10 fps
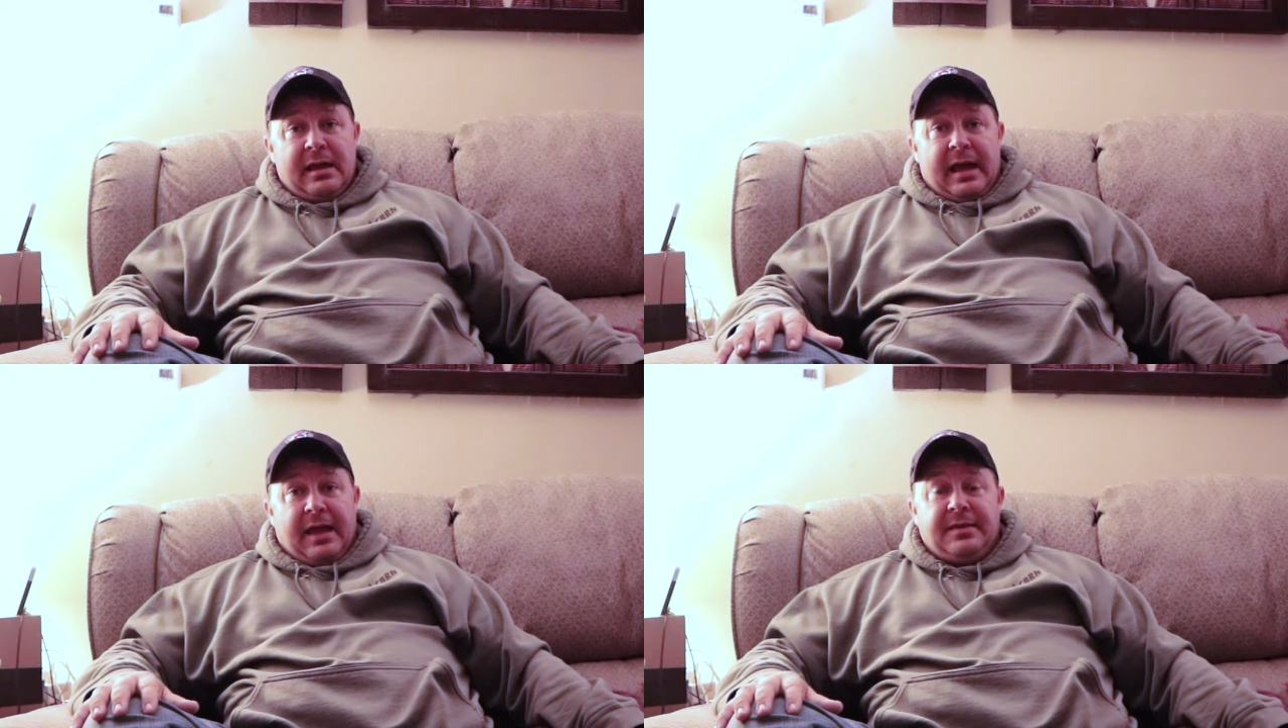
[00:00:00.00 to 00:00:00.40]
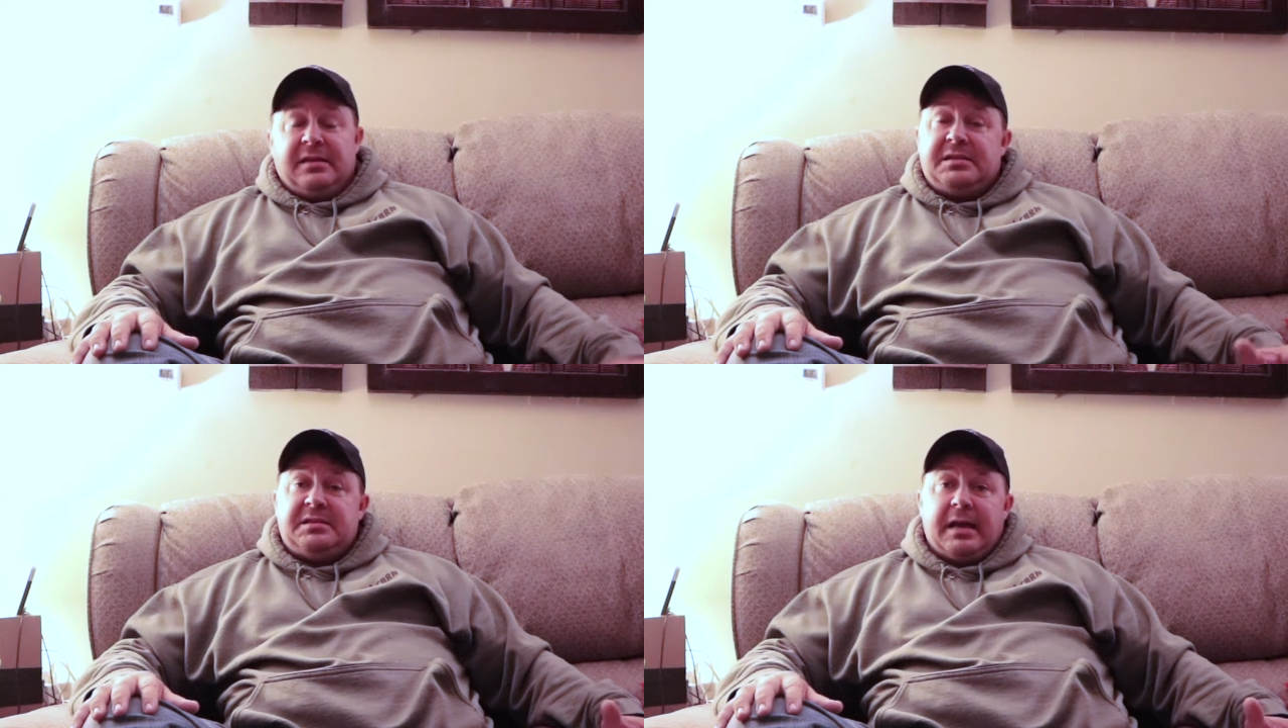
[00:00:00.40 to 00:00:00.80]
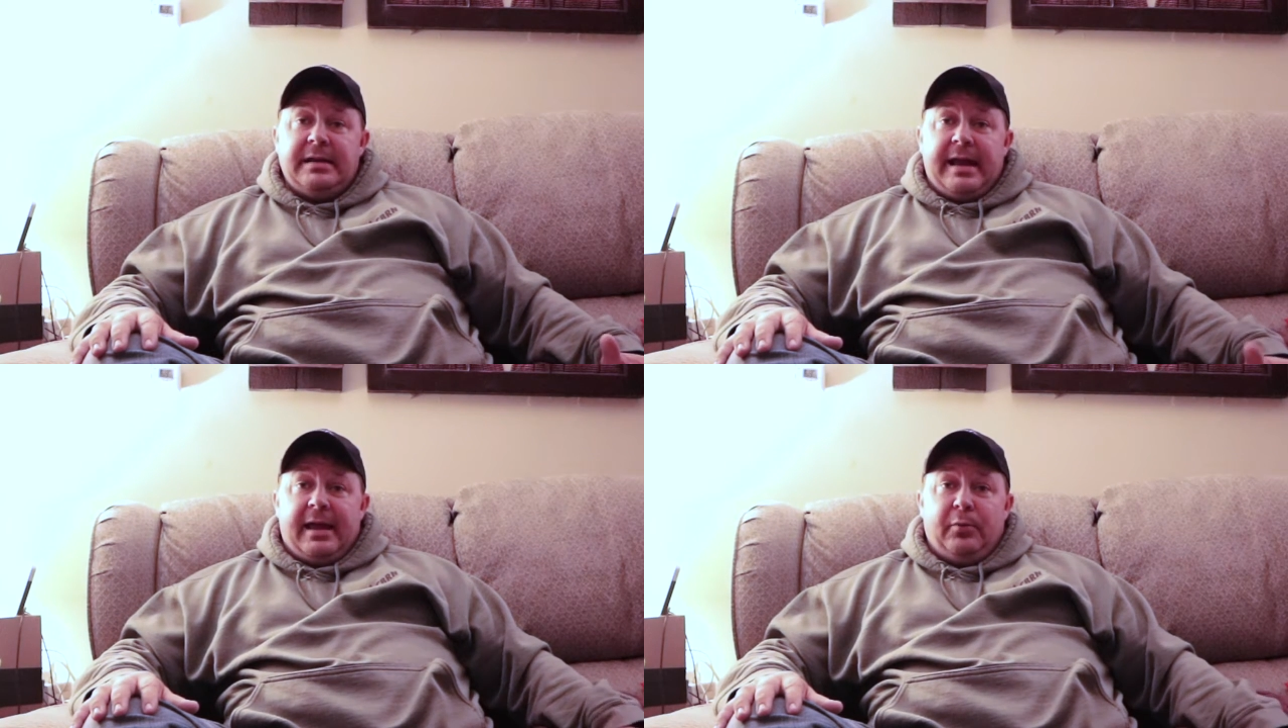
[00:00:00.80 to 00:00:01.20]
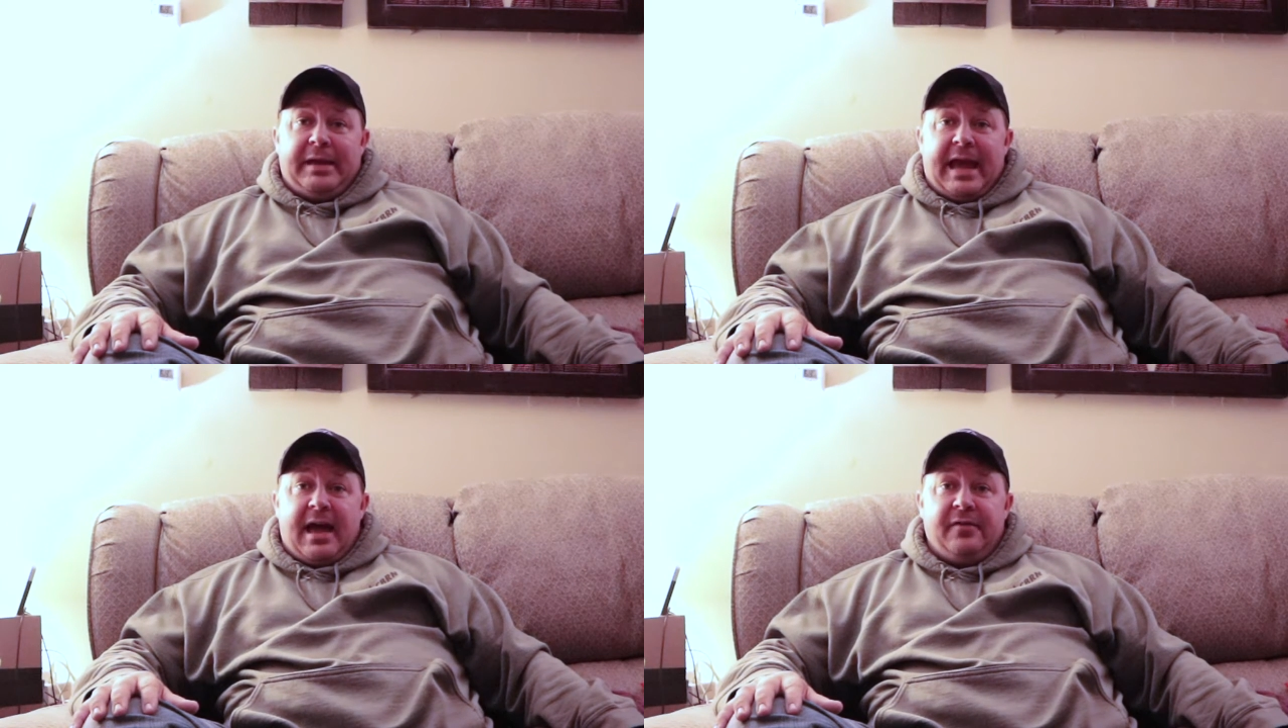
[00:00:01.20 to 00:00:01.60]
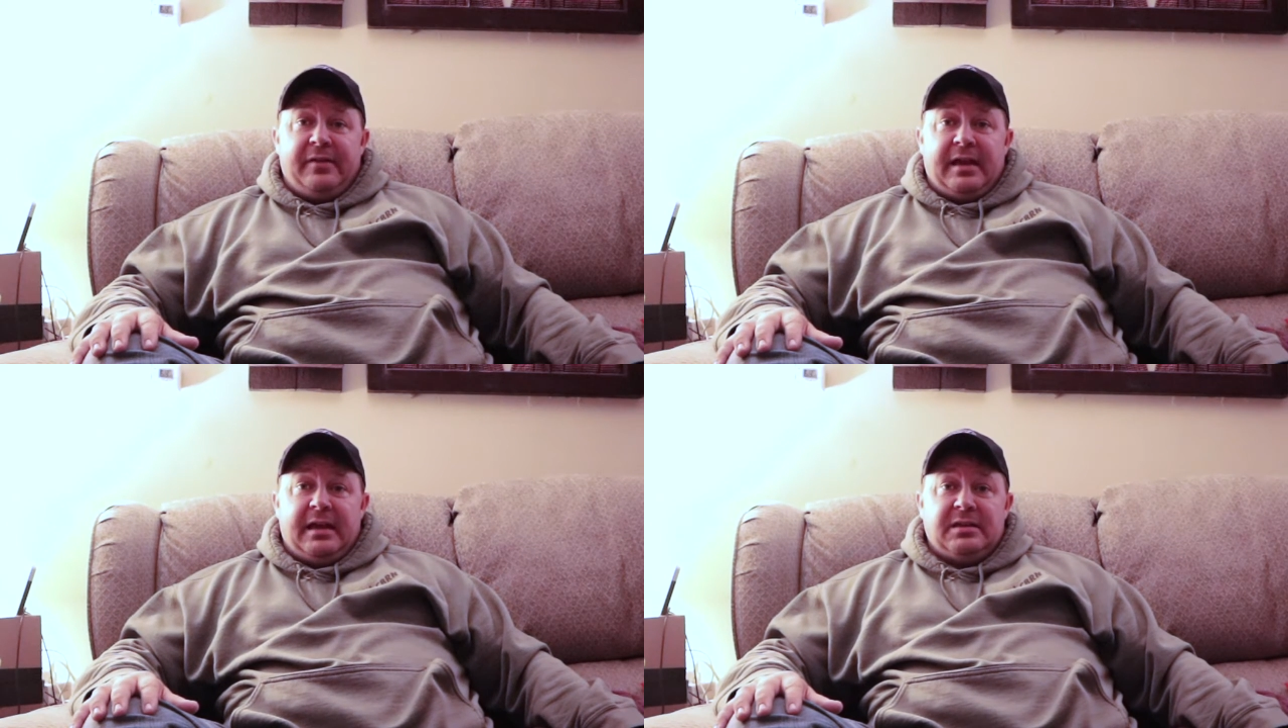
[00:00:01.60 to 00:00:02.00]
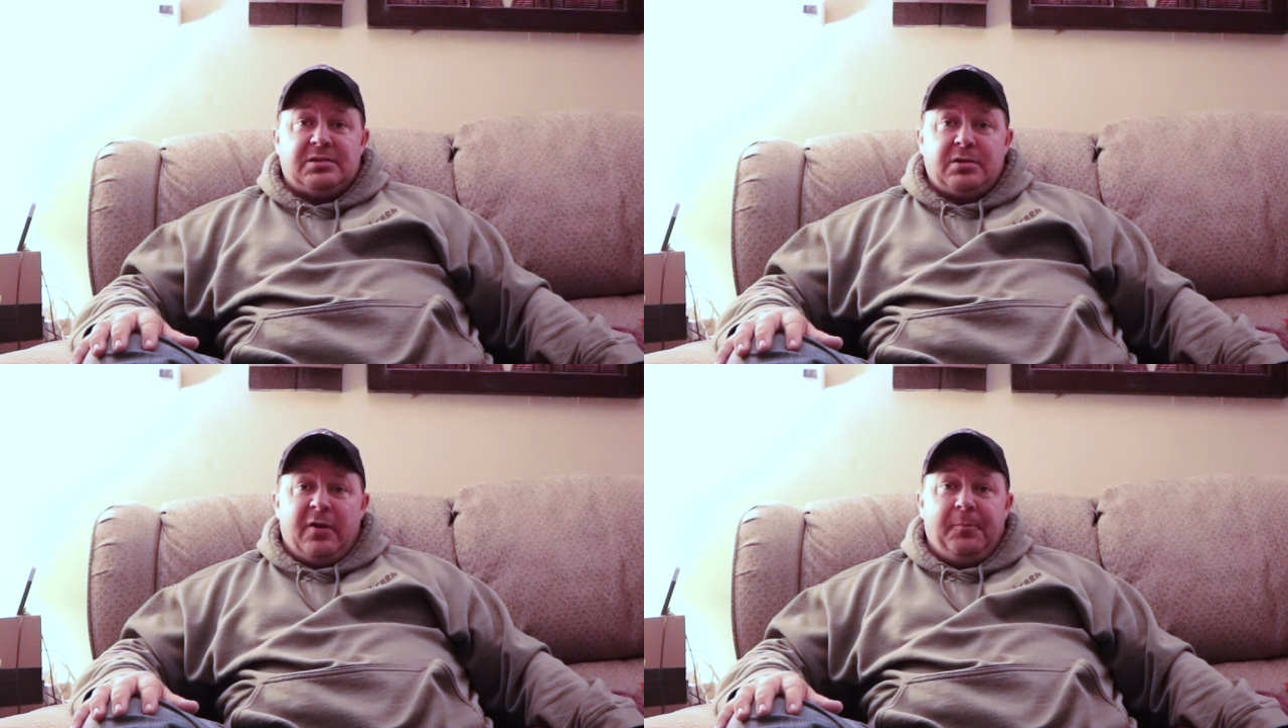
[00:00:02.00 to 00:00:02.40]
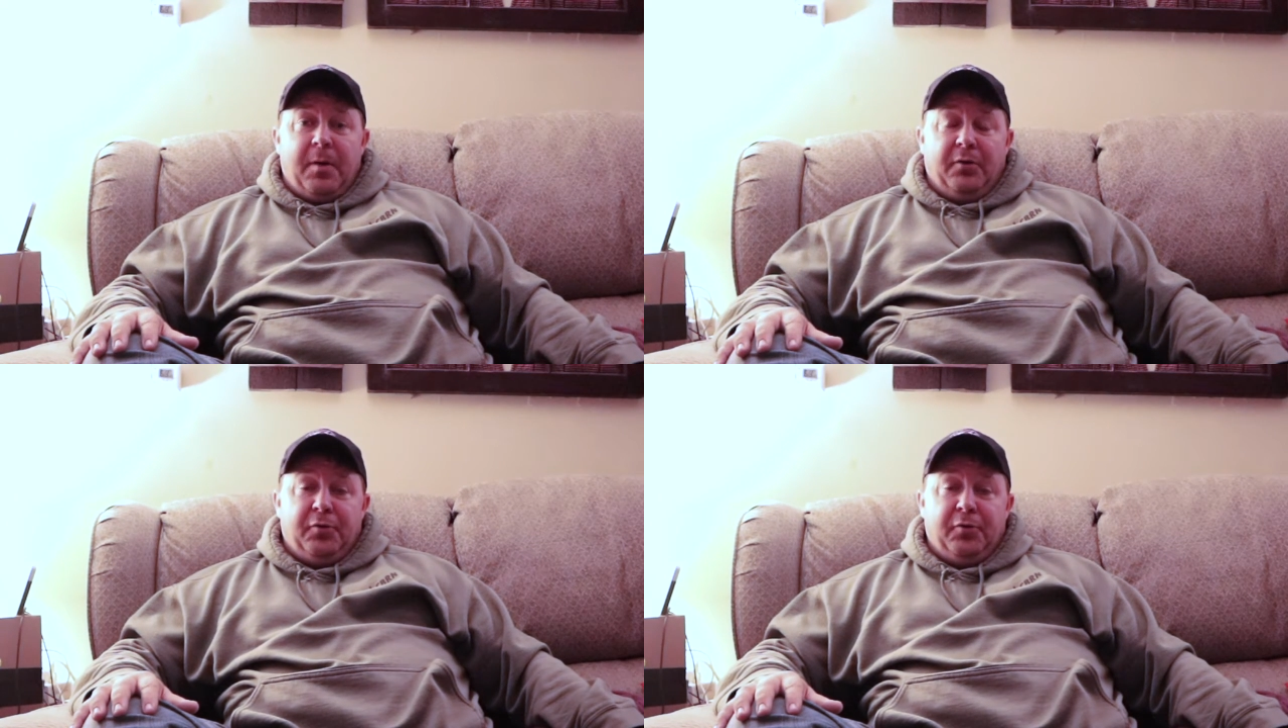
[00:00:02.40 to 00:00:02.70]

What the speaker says: And then Sunday, we have a softball